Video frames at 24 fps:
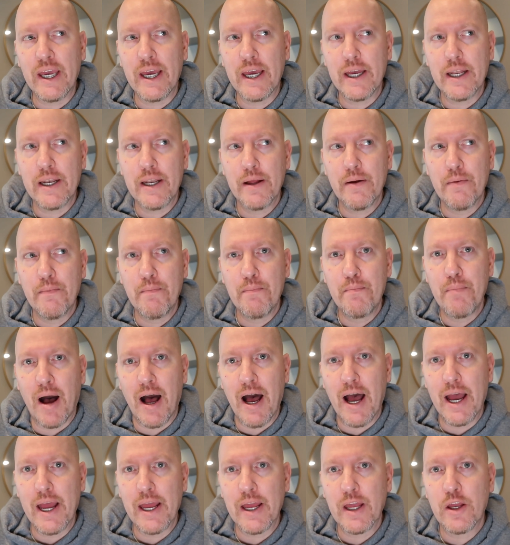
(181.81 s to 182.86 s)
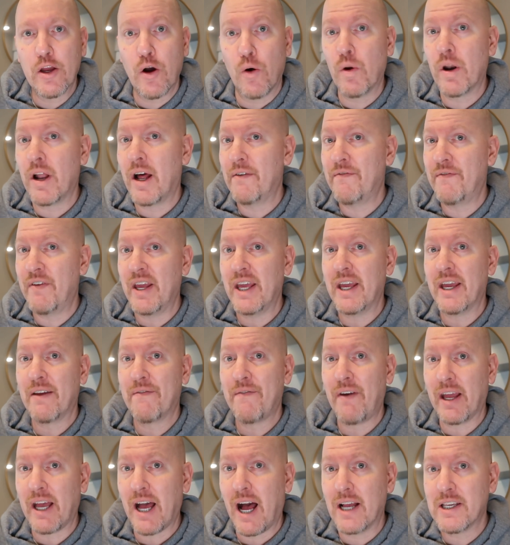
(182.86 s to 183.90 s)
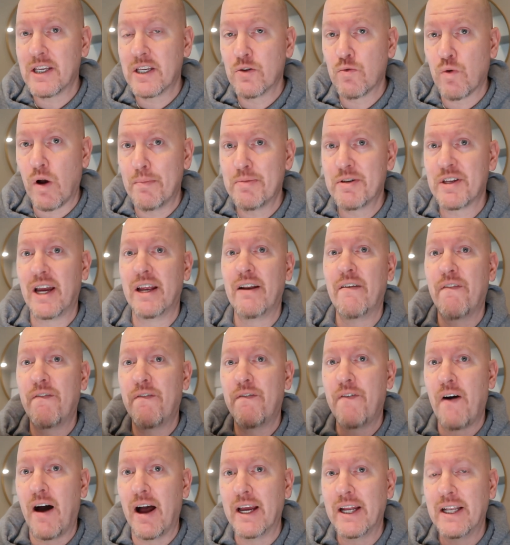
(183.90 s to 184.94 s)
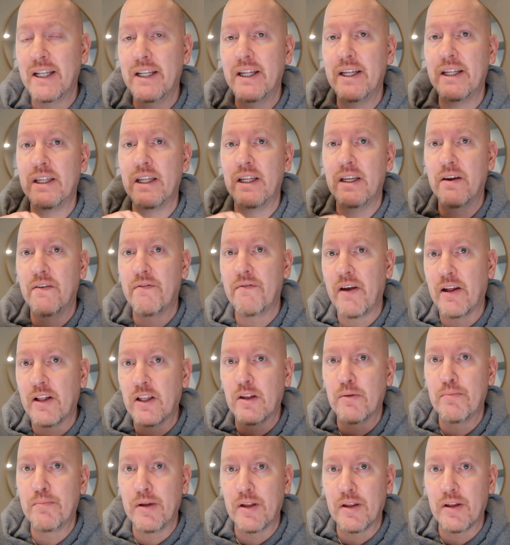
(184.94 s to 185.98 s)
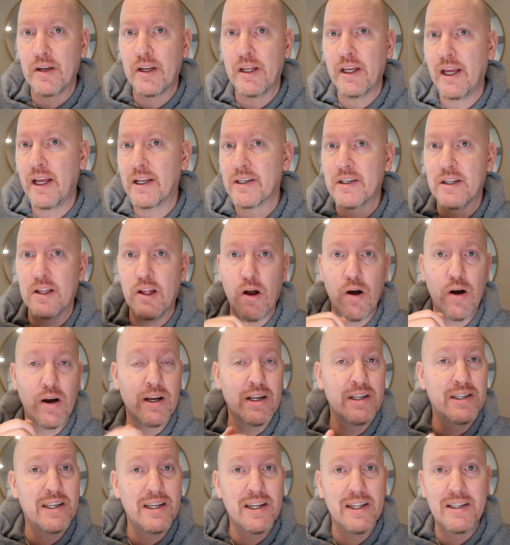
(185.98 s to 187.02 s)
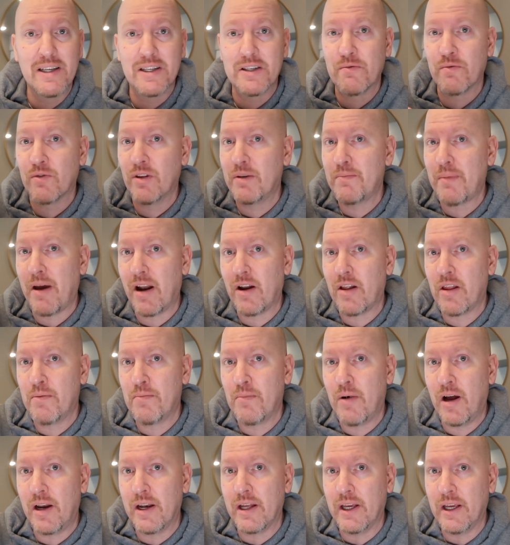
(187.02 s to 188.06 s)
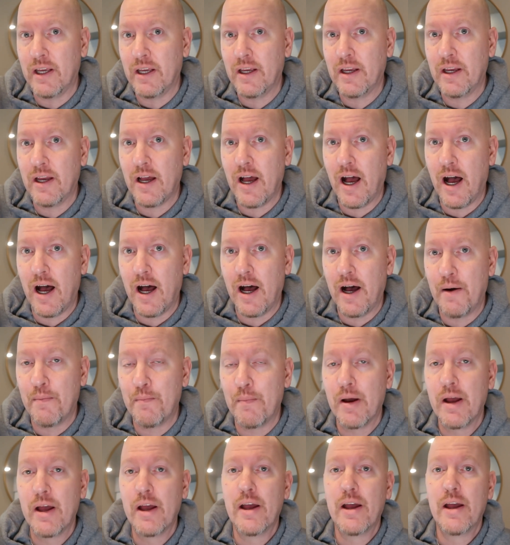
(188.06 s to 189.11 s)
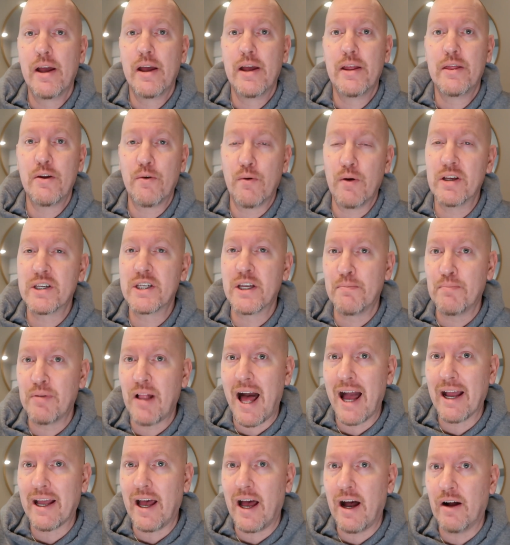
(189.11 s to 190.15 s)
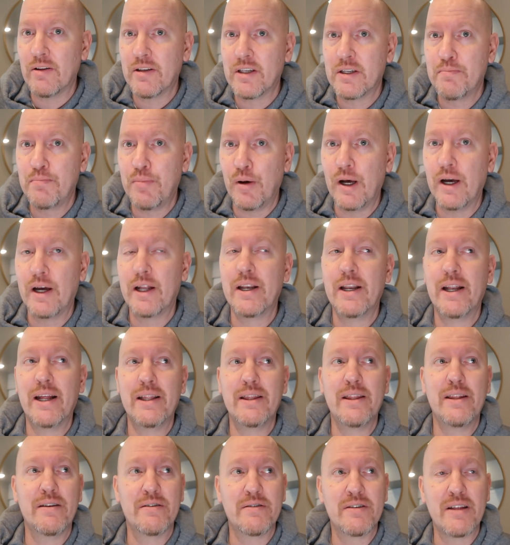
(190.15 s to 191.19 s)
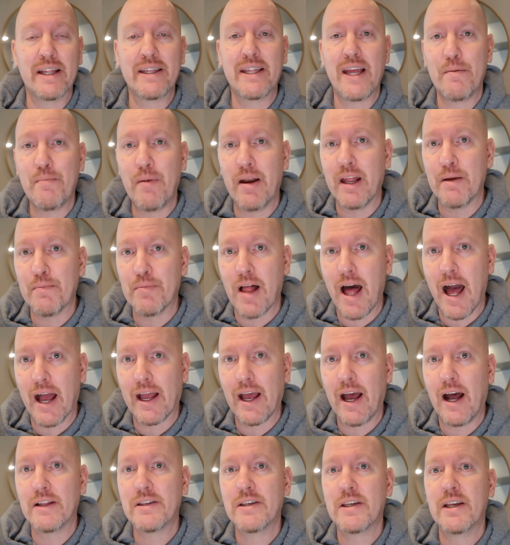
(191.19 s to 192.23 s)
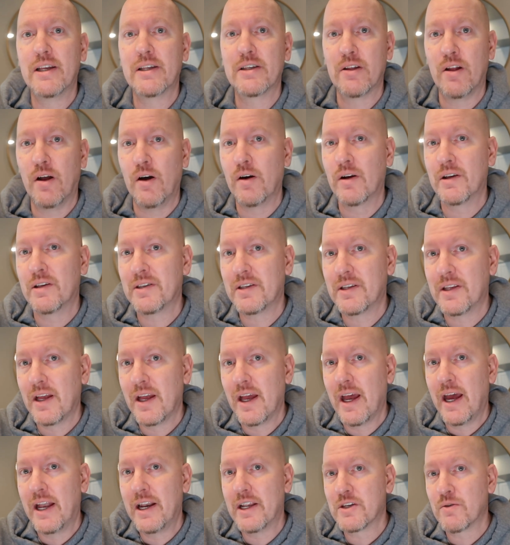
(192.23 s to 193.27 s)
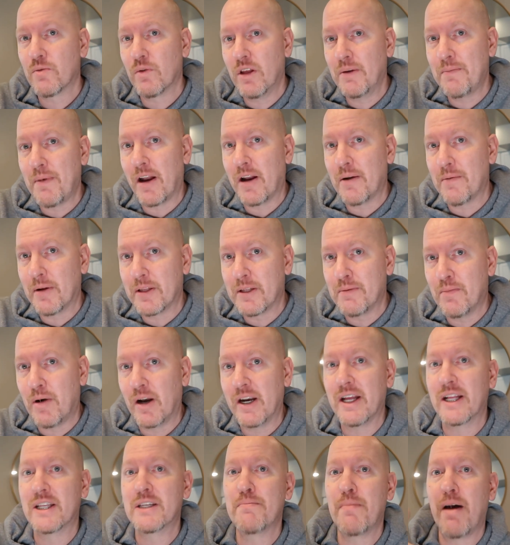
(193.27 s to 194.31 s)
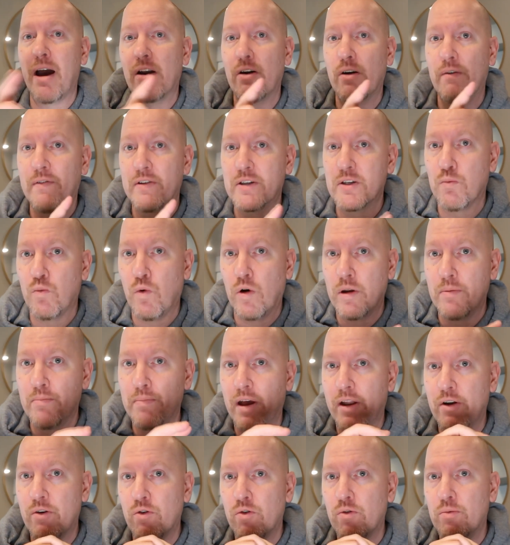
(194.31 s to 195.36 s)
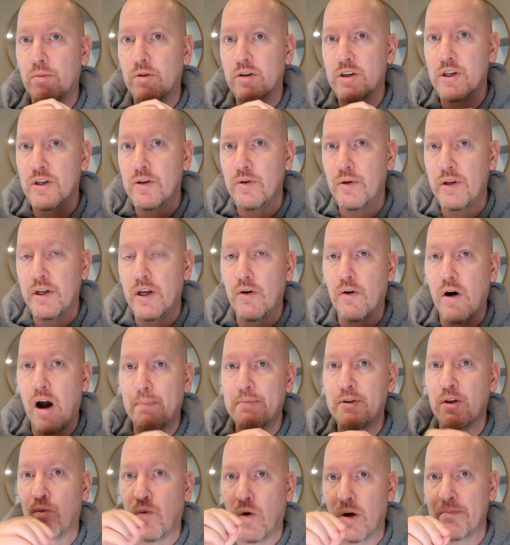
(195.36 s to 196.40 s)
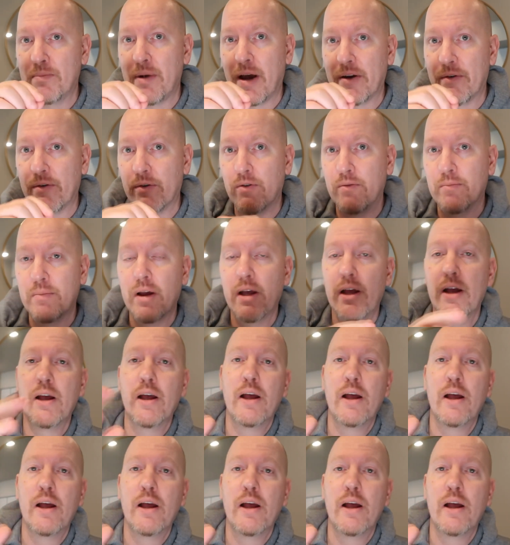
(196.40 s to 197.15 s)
it by going on Vacasa's website, finding the availability. As long as it doesn't really matter the money, um, there is some blackouts, but there's not that many blackouts. As long as, it doesn't really matter about the money, it's a matter of it's one bedroom or studio, up to one bedroom,